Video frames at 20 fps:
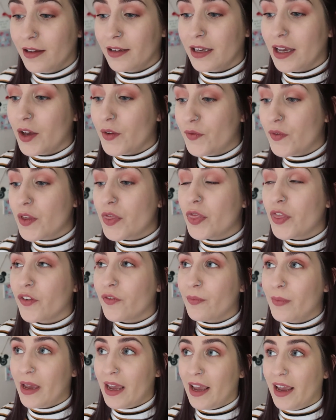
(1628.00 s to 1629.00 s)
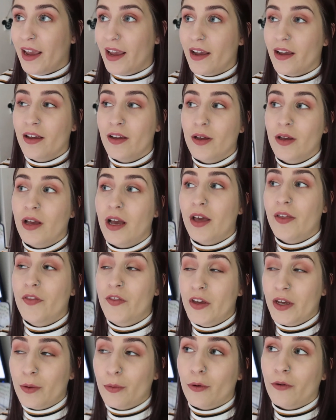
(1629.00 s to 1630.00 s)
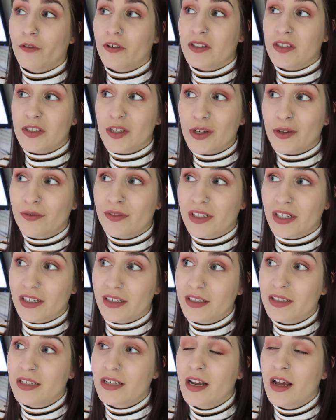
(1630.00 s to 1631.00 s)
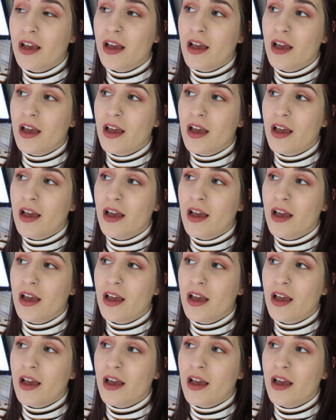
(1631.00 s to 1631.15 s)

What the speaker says: Yeah, 5th of May. I think we reserved it.